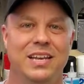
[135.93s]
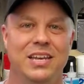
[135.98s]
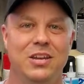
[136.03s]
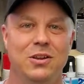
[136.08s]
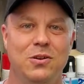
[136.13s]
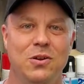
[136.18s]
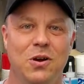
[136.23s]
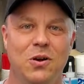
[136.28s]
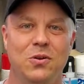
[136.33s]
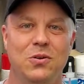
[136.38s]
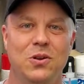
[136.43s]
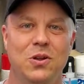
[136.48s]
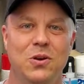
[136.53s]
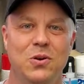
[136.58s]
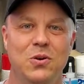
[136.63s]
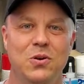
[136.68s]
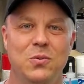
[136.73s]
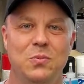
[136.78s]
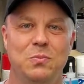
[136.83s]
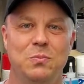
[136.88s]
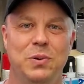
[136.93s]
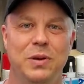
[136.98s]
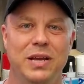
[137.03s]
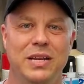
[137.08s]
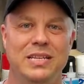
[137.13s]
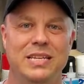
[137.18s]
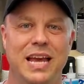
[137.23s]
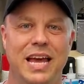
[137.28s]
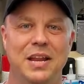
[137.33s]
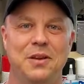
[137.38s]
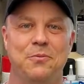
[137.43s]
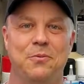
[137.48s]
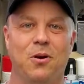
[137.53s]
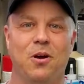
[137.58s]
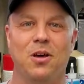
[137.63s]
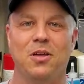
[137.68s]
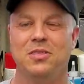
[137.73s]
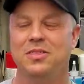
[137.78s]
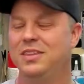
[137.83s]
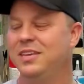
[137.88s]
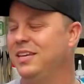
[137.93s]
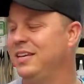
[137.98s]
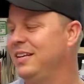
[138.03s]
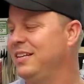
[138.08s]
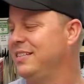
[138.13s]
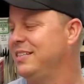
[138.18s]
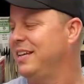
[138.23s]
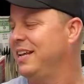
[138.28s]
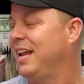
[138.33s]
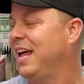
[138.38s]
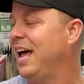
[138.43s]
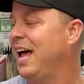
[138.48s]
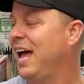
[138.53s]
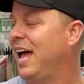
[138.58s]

You don't know who Big Daddy Roth is? And